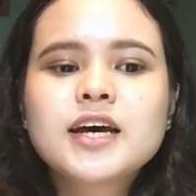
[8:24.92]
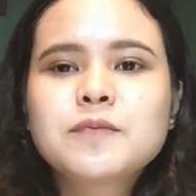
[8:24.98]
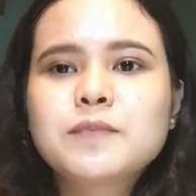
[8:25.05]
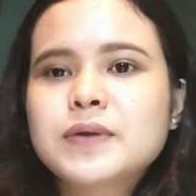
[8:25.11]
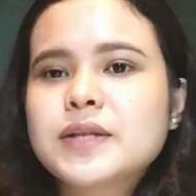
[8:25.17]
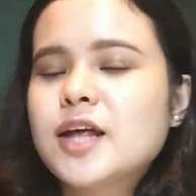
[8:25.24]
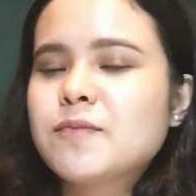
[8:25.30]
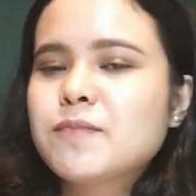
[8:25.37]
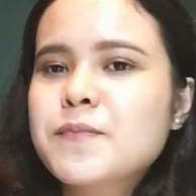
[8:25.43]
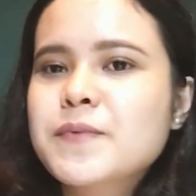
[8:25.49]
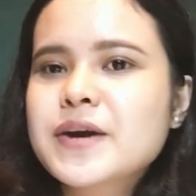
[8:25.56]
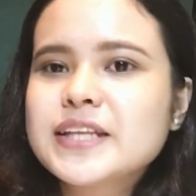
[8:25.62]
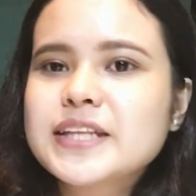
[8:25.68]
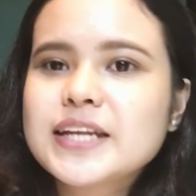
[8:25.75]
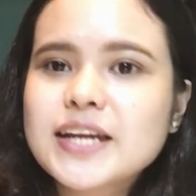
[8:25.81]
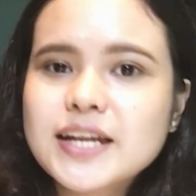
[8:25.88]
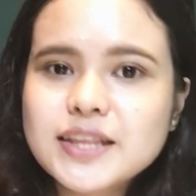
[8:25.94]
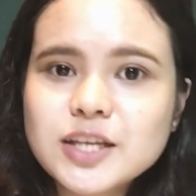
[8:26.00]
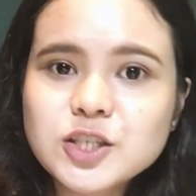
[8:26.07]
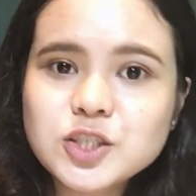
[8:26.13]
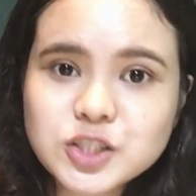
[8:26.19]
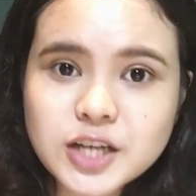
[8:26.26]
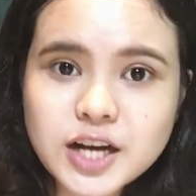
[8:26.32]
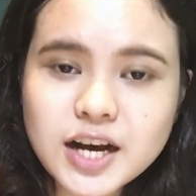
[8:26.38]
But then, papakita natin
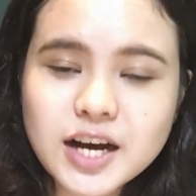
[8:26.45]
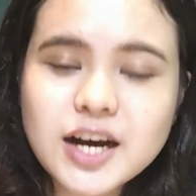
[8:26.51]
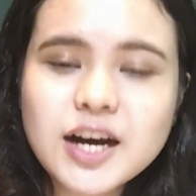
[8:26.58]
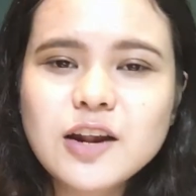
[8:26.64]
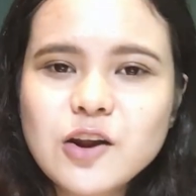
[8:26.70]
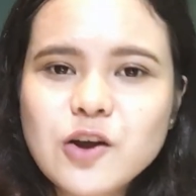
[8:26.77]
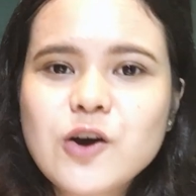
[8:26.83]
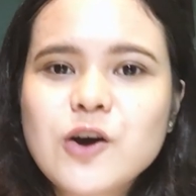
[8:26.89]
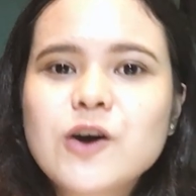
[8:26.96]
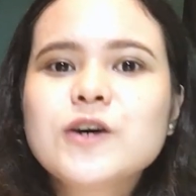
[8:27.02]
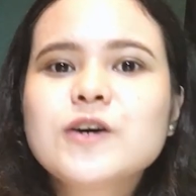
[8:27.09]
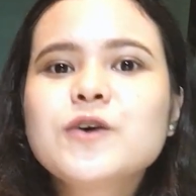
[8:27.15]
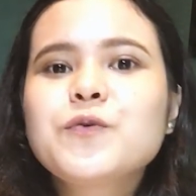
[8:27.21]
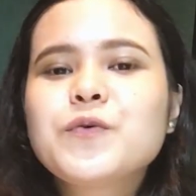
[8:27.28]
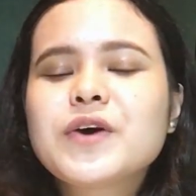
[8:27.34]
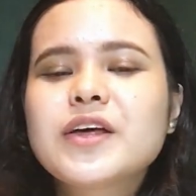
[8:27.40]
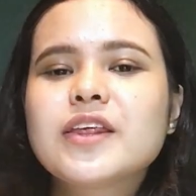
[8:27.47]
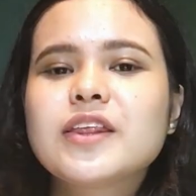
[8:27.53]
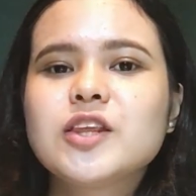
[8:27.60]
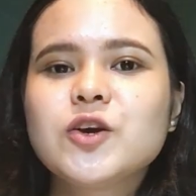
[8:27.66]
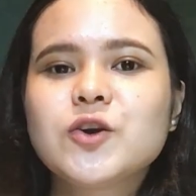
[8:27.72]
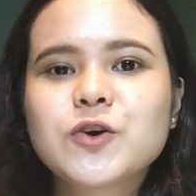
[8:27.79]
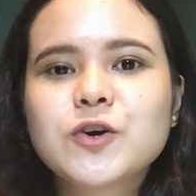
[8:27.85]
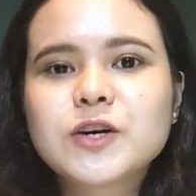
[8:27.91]
siya along with
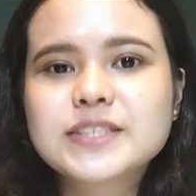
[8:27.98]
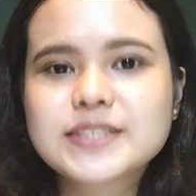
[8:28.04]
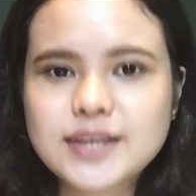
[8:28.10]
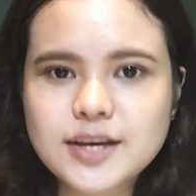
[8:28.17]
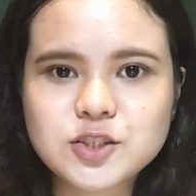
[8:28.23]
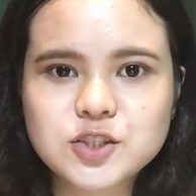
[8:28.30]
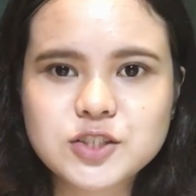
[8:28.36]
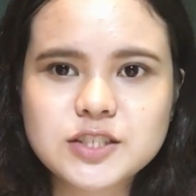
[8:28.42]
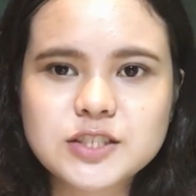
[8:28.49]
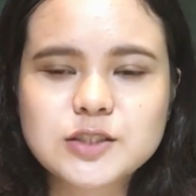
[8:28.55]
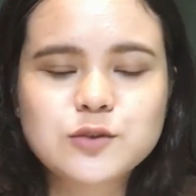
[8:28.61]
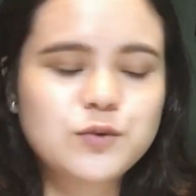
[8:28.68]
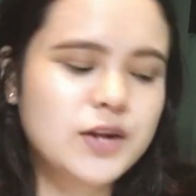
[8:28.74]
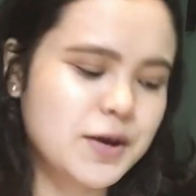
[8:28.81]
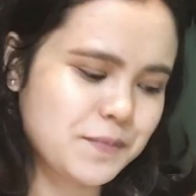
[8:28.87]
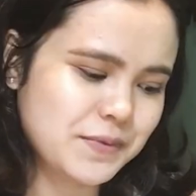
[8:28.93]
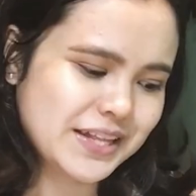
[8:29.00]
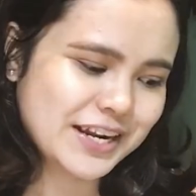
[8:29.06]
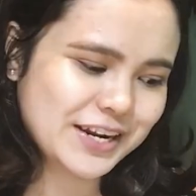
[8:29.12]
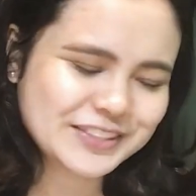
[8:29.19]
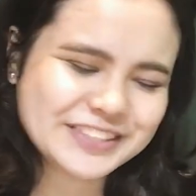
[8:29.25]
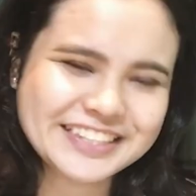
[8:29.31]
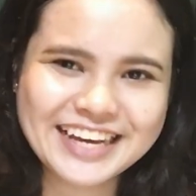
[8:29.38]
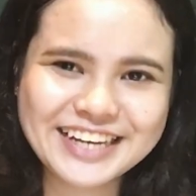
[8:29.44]
your sketches. So, wala pa din ako
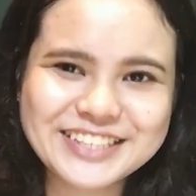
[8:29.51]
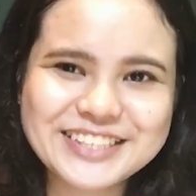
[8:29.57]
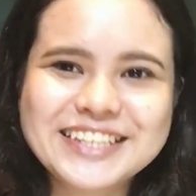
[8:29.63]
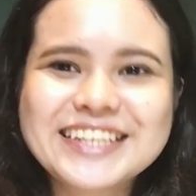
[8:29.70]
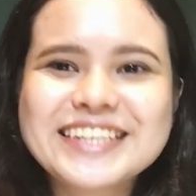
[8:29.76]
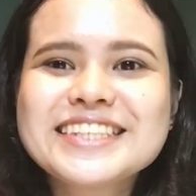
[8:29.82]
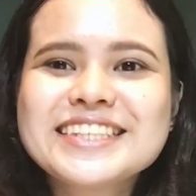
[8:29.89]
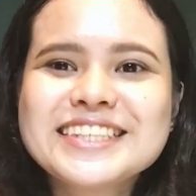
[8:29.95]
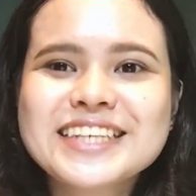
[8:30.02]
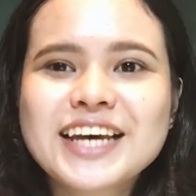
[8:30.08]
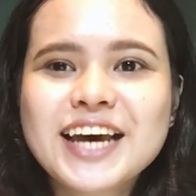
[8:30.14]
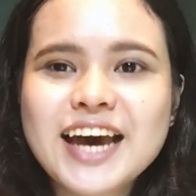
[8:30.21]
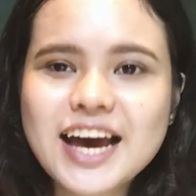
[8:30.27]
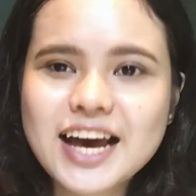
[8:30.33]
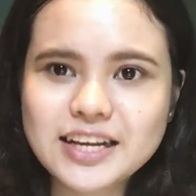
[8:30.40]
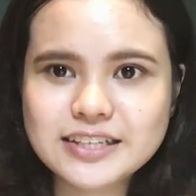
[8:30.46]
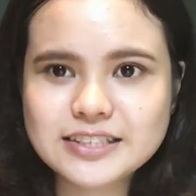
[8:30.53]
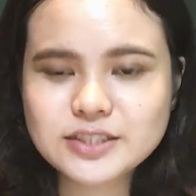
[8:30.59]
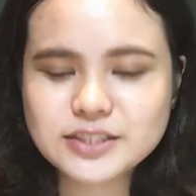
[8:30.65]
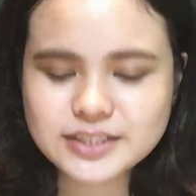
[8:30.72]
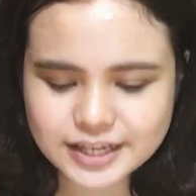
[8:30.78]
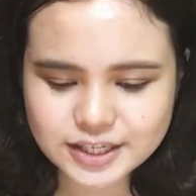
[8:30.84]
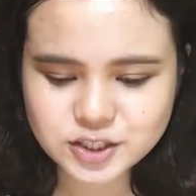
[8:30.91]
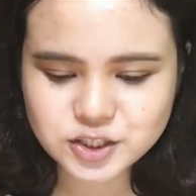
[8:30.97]
sketches. I'll
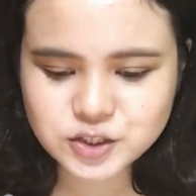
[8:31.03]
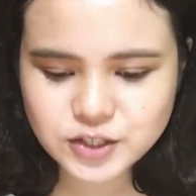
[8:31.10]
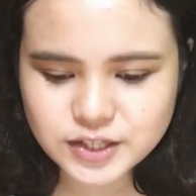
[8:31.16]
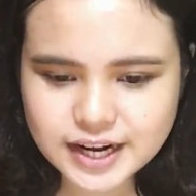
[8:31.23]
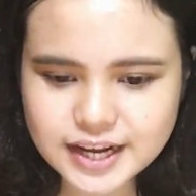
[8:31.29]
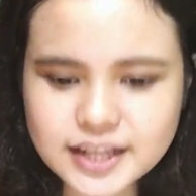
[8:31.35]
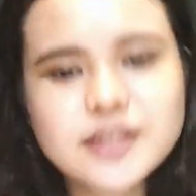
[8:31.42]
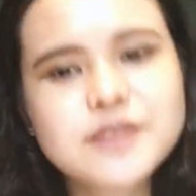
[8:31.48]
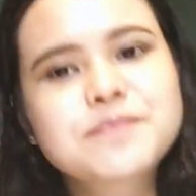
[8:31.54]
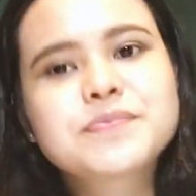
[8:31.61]
sketch tonight.